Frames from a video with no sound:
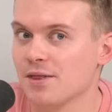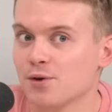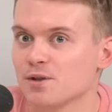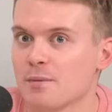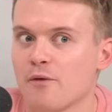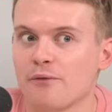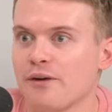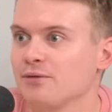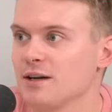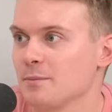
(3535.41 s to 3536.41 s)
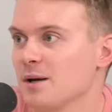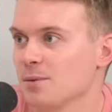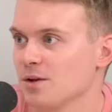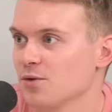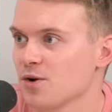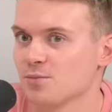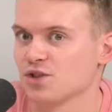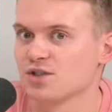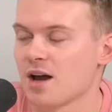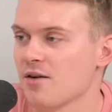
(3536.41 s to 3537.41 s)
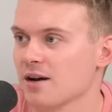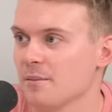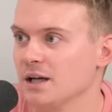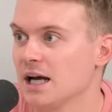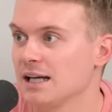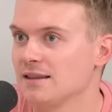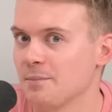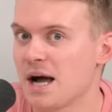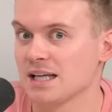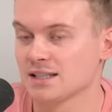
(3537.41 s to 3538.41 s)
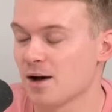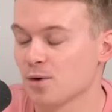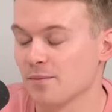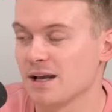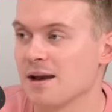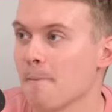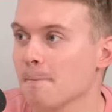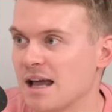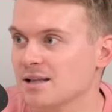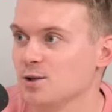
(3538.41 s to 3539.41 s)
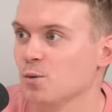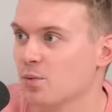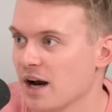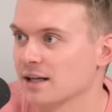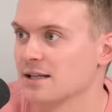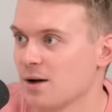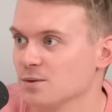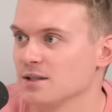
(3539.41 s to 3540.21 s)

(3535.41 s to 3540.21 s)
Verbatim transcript: there was about 15 people in the room just staring at me and in the past that would have been mental breakdown yeah.